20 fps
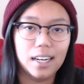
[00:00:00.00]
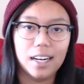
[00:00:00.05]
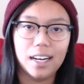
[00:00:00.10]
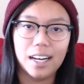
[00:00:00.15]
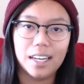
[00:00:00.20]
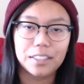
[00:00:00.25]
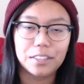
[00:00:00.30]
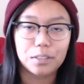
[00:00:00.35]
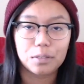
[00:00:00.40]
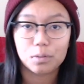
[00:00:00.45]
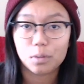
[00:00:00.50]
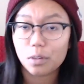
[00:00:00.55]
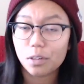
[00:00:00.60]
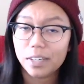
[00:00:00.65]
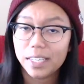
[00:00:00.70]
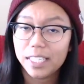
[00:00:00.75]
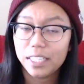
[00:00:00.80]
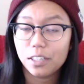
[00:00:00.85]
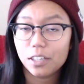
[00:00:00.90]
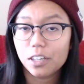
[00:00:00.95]

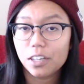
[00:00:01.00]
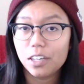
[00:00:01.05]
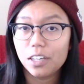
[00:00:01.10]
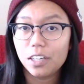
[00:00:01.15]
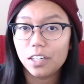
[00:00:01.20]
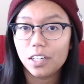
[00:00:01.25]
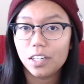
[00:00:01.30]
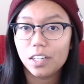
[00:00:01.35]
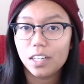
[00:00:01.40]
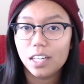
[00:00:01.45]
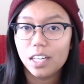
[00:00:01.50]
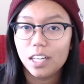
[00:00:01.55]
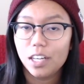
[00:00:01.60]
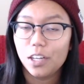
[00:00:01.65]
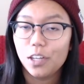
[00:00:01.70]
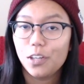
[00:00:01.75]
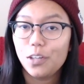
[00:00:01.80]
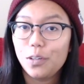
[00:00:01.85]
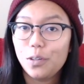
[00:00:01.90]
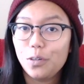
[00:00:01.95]
sorority girl
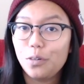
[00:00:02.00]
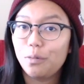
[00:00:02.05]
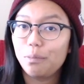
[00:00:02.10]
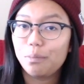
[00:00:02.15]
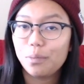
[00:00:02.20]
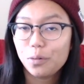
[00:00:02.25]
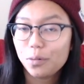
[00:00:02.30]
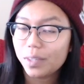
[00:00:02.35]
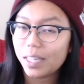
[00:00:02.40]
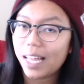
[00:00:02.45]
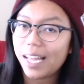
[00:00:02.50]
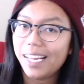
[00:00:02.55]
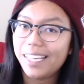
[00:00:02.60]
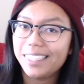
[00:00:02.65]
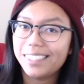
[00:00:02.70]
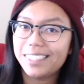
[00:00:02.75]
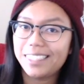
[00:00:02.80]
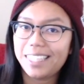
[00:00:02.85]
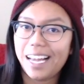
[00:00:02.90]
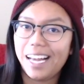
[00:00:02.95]
who
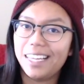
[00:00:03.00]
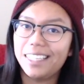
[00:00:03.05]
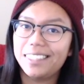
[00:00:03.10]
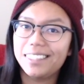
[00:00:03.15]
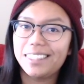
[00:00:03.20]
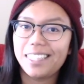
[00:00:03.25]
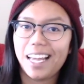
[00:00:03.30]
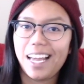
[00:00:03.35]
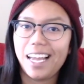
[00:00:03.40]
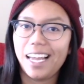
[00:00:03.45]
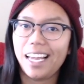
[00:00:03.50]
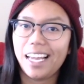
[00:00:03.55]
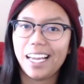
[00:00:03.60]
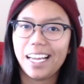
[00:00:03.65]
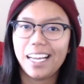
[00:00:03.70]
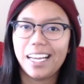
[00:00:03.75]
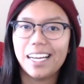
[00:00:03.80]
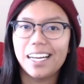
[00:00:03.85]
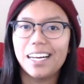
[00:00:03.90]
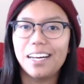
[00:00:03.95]
moonlights as
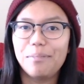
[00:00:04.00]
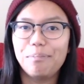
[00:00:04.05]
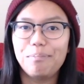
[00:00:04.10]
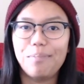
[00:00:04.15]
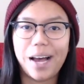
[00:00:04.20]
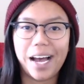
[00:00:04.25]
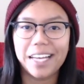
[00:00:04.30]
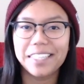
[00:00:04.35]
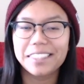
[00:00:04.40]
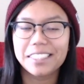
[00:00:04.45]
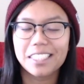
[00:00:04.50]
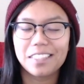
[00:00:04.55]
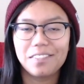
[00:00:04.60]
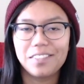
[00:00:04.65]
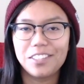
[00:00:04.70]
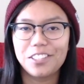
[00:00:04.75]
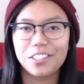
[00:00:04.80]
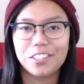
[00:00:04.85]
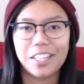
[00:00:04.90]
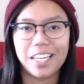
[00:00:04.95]
a masked
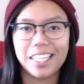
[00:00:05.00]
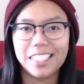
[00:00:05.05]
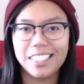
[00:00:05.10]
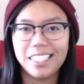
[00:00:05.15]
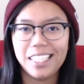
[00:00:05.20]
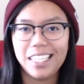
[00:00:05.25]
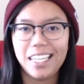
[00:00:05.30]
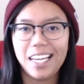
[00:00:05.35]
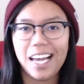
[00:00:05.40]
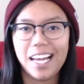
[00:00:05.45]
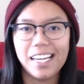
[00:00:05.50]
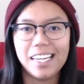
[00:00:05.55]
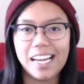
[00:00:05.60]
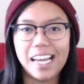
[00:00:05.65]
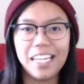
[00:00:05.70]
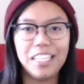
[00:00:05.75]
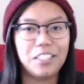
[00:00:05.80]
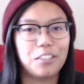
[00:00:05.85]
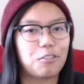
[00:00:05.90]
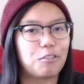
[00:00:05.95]
vigilante at night,